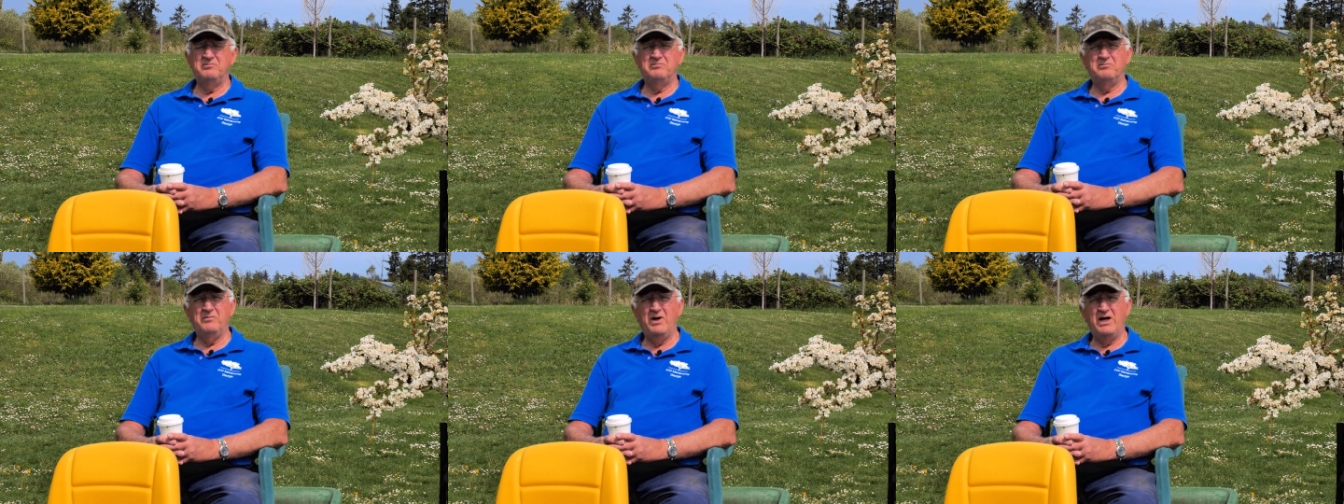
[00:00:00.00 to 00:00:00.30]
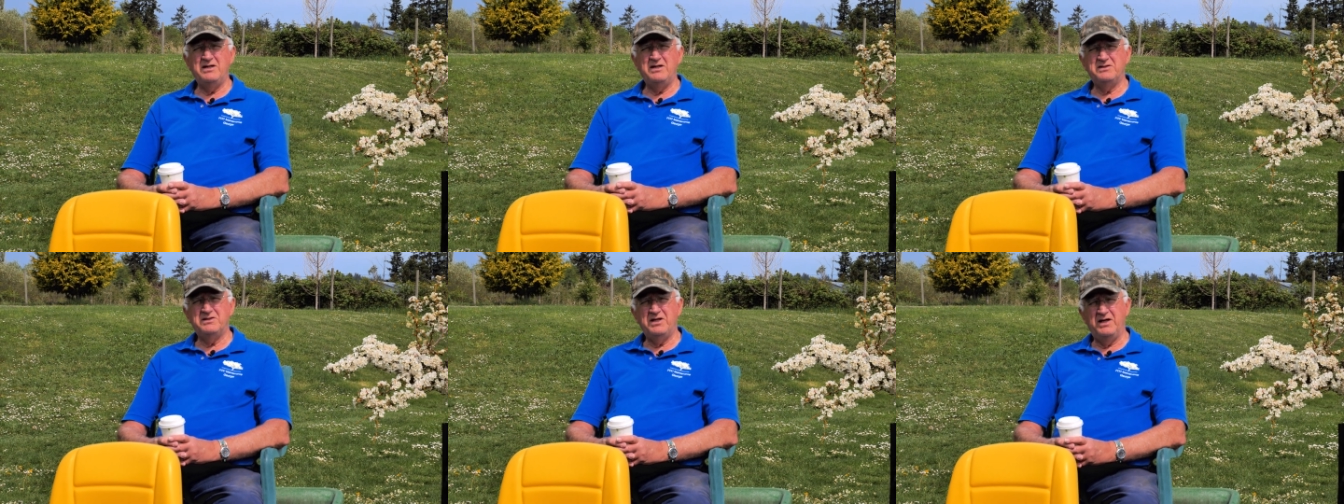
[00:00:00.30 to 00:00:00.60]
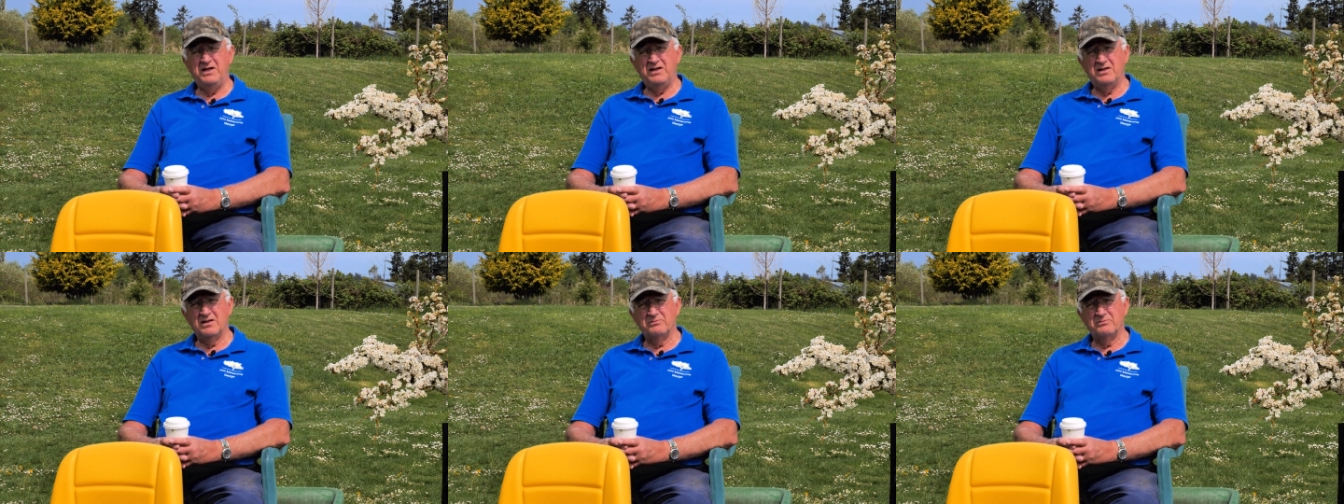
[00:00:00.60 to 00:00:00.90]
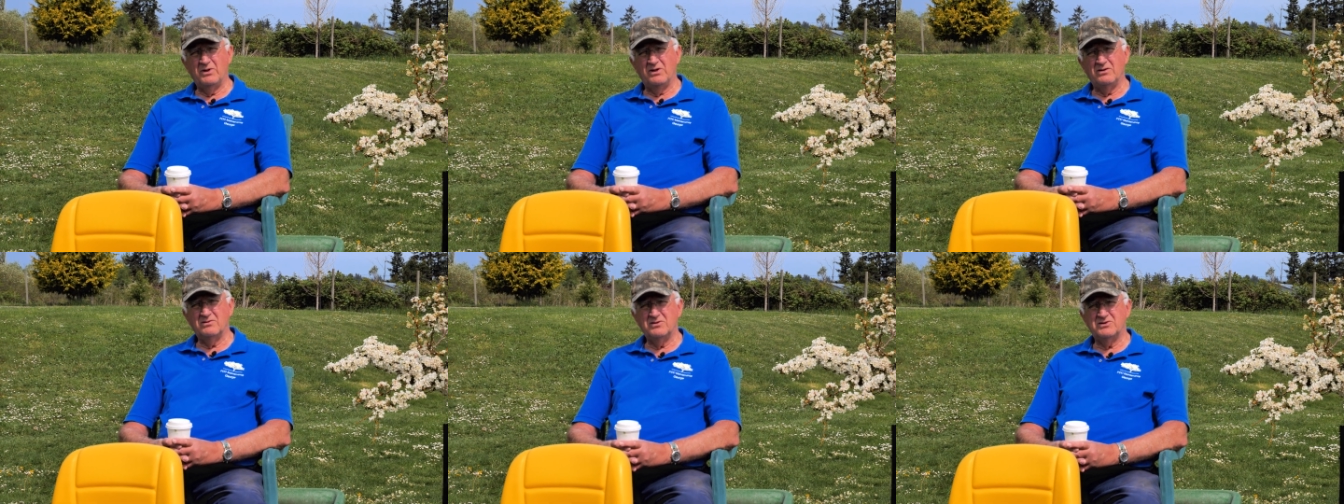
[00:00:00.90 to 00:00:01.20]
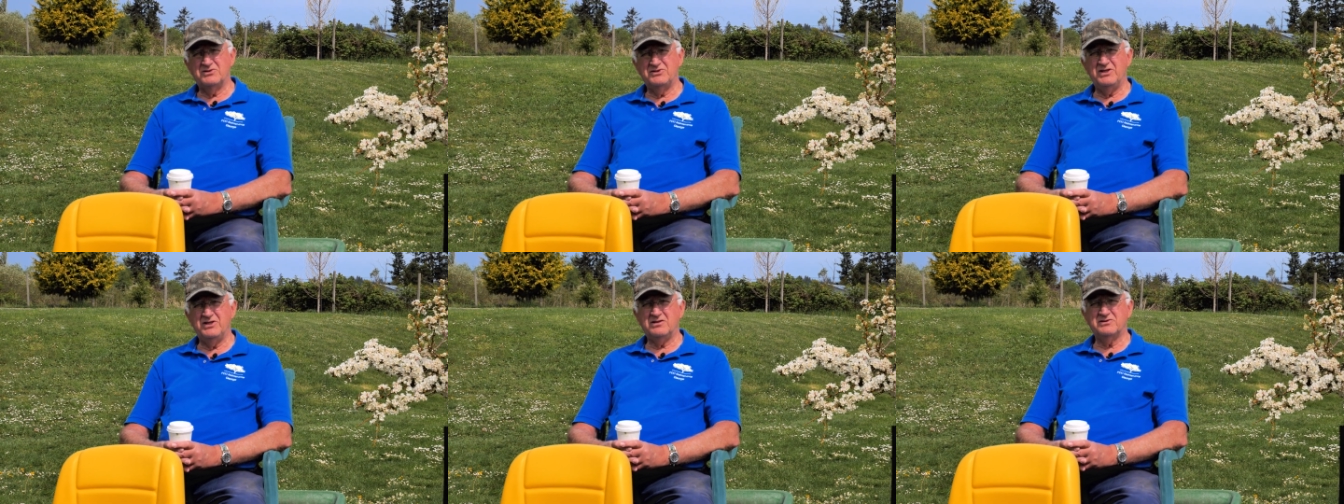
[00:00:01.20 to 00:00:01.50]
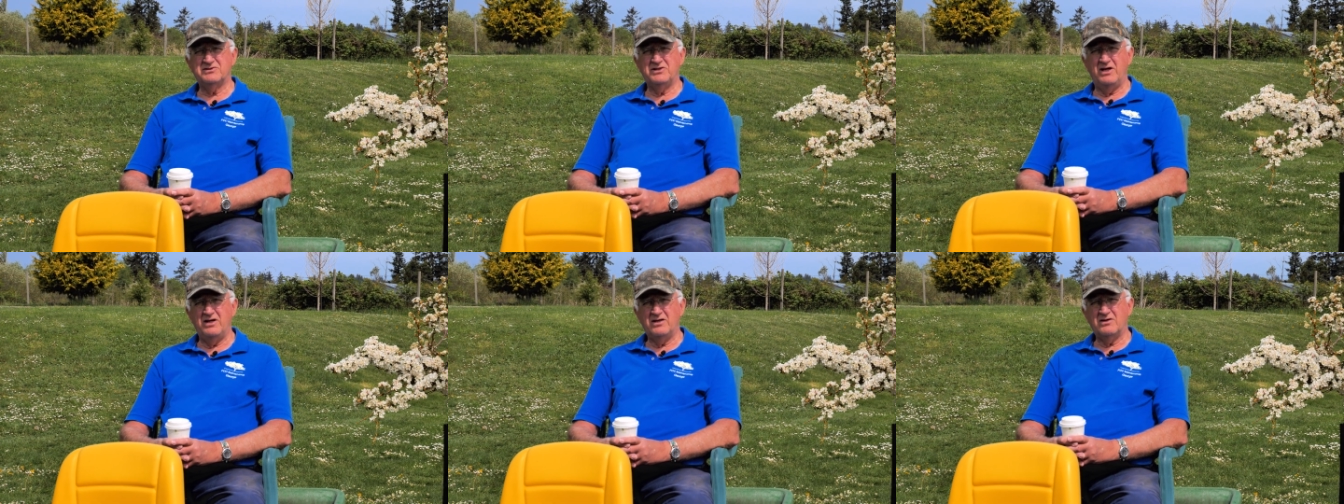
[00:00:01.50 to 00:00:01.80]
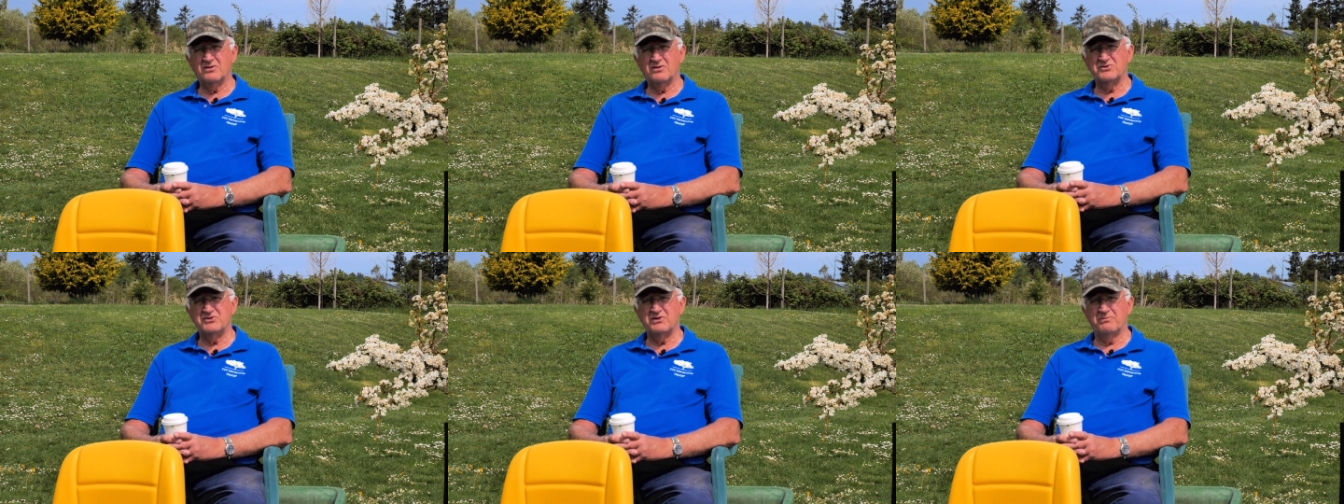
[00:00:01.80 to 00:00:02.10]
maintain about six
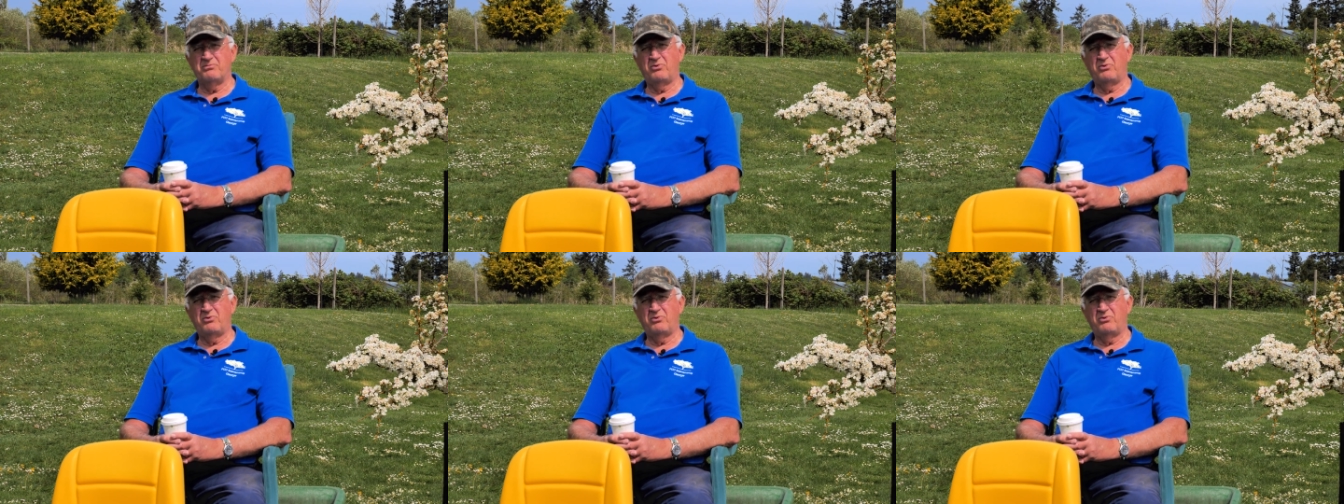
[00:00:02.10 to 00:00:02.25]
acres of